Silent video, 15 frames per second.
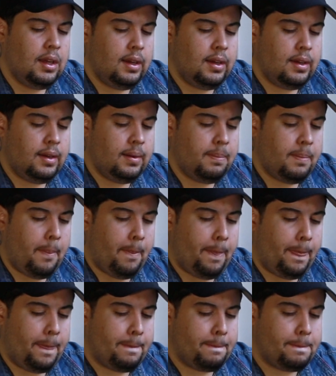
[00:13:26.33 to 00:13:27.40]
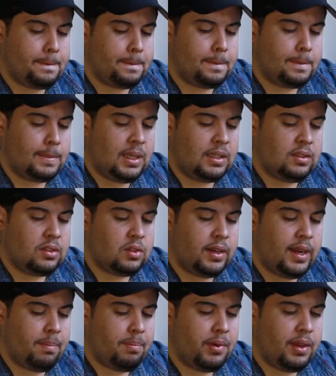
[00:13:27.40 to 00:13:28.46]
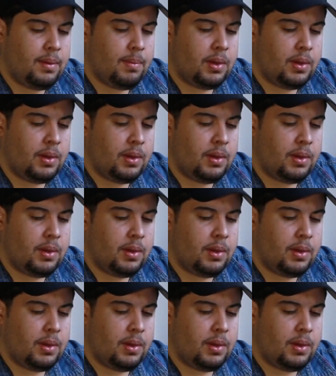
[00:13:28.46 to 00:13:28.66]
So that pretty